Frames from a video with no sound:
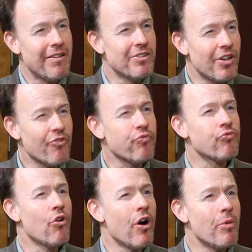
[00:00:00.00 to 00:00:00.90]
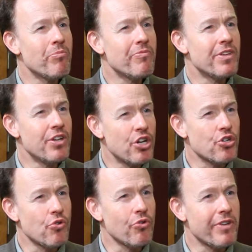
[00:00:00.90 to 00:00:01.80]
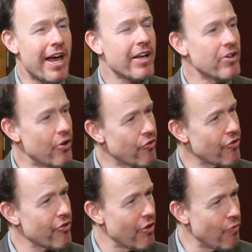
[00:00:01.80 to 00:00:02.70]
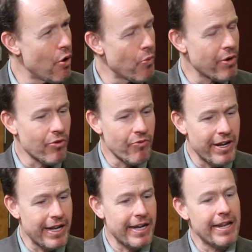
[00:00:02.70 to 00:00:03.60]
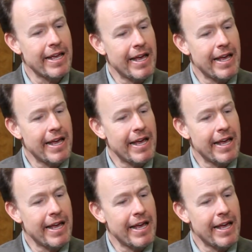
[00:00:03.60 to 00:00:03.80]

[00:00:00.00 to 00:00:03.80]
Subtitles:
Just from the initial diagnosis of what we were reading,